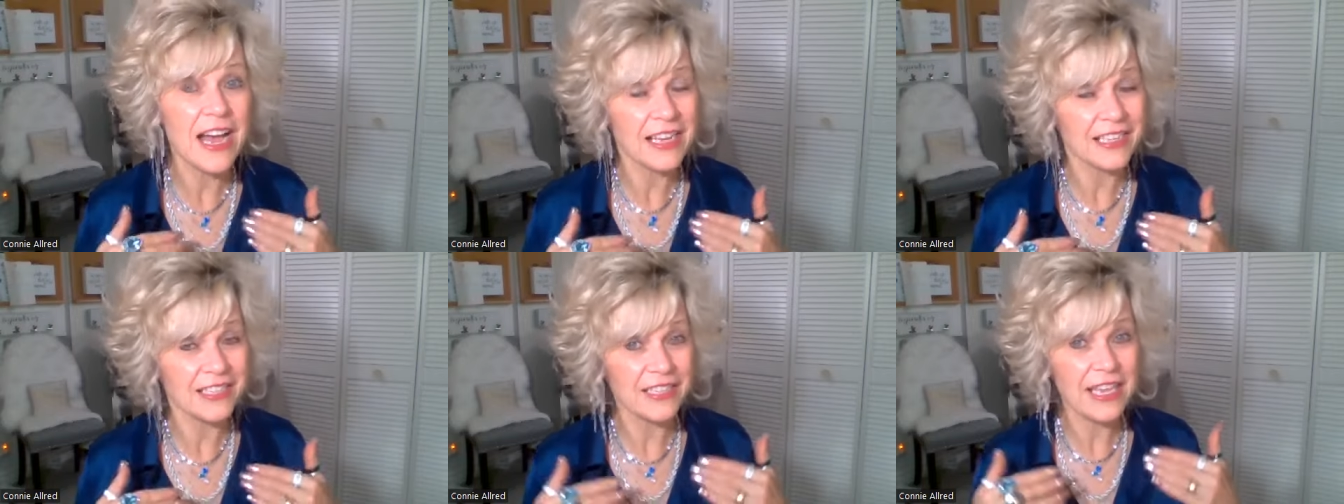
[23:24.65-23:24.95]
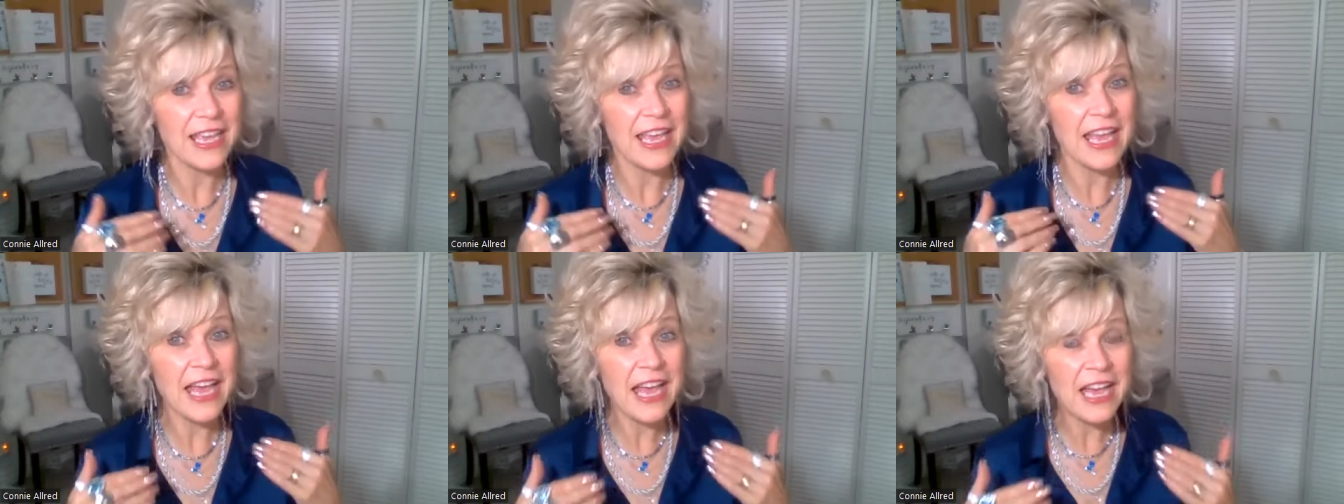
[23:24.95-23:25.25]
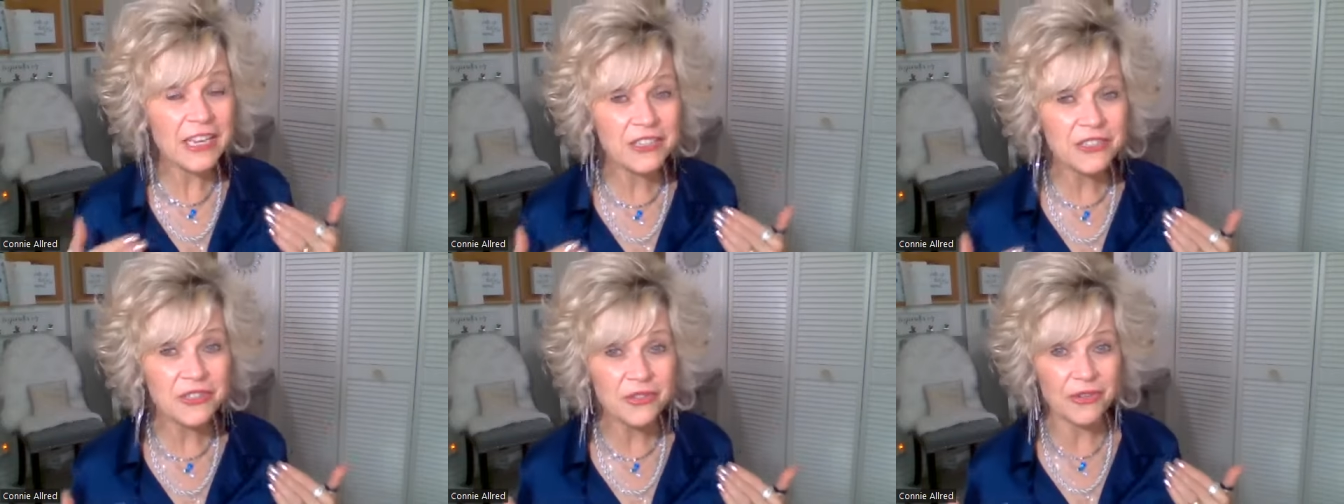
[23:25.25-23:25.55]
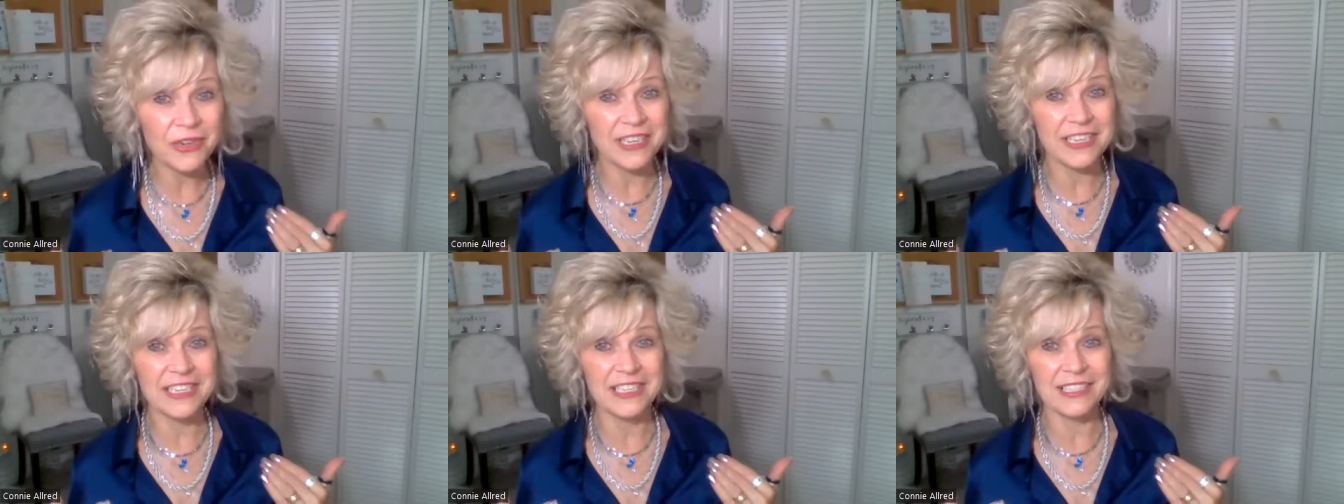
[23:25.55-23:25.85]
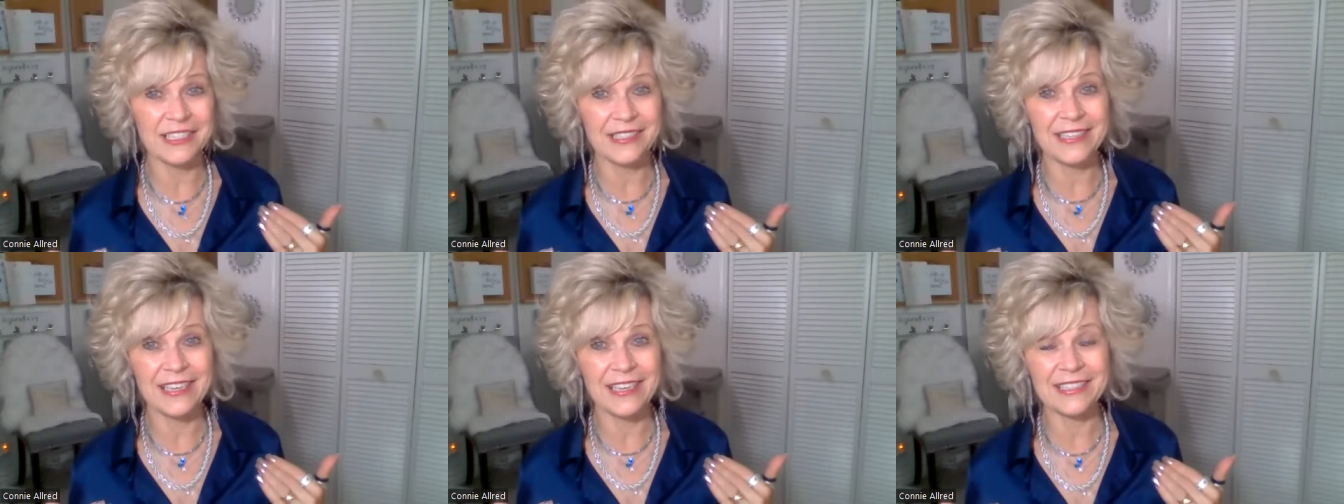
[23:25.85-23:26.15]
us extra
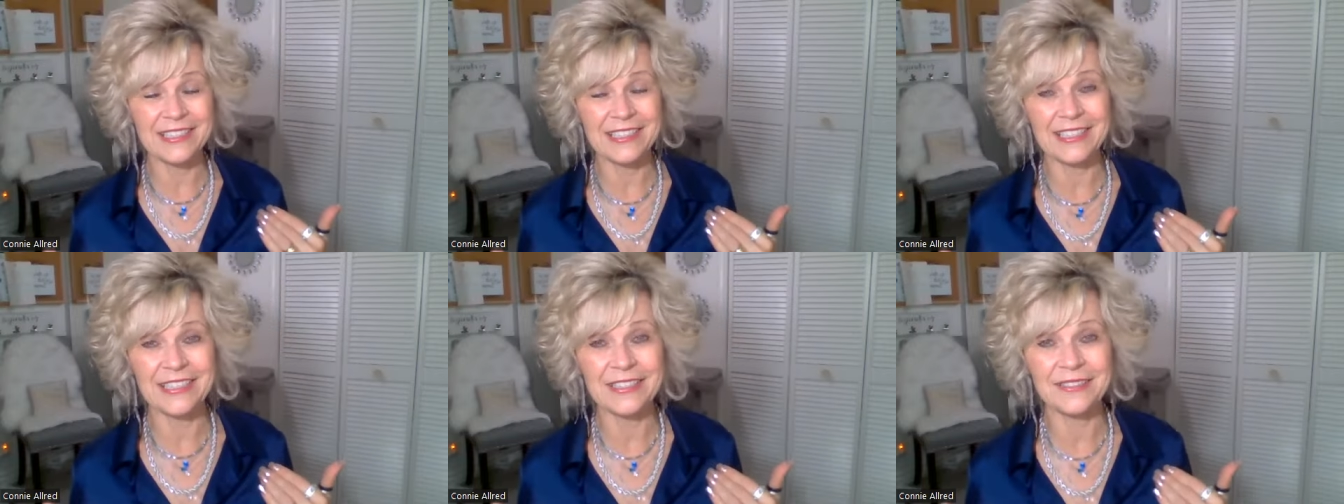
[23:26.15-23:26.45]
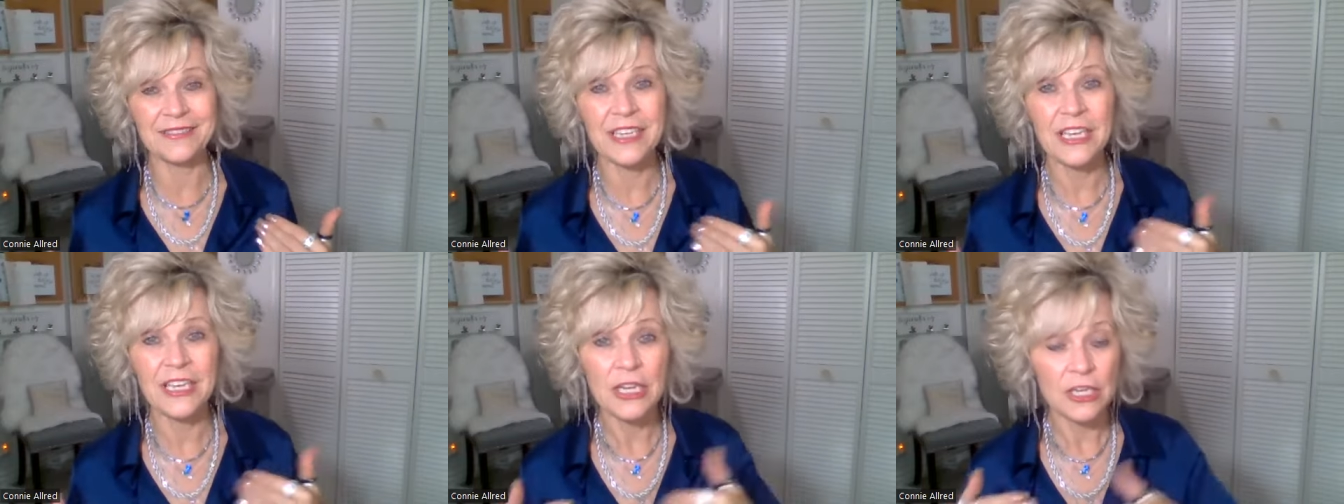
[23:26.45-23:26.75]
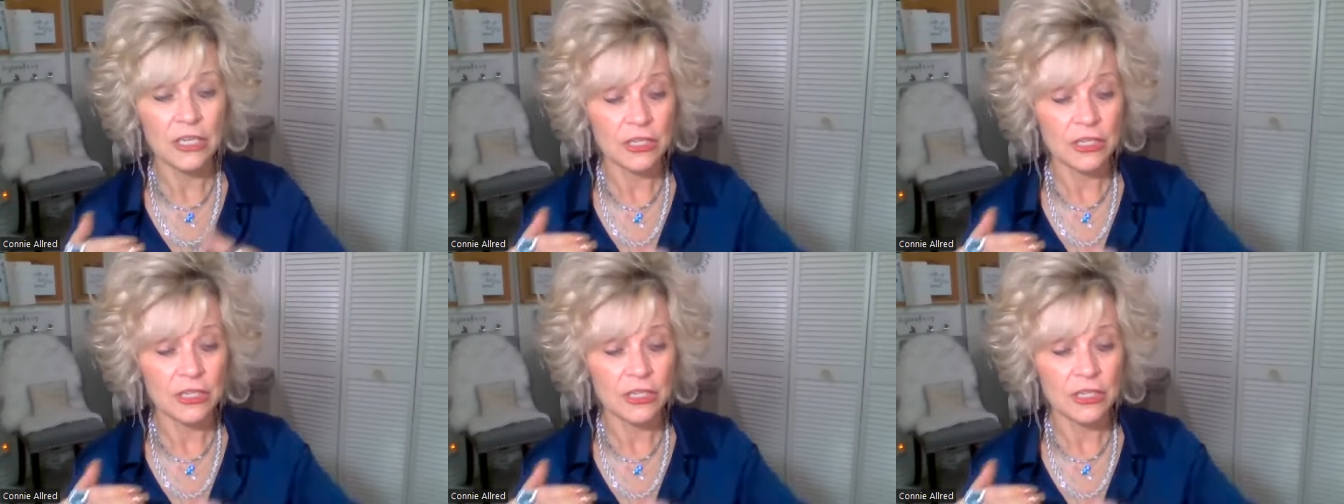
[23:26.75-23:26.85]
incentives.